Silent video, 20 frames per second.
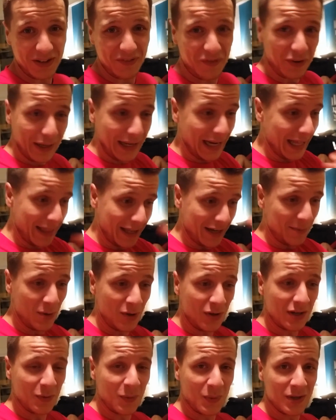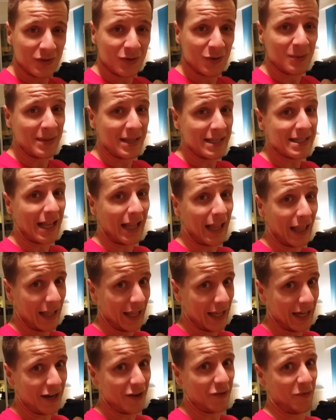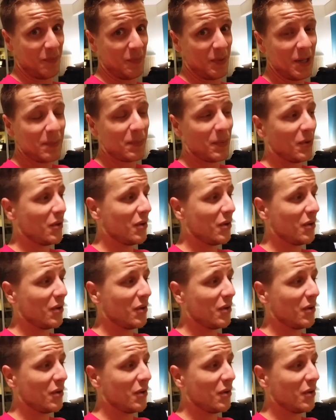If you gather them all in one room, that's a lot of people.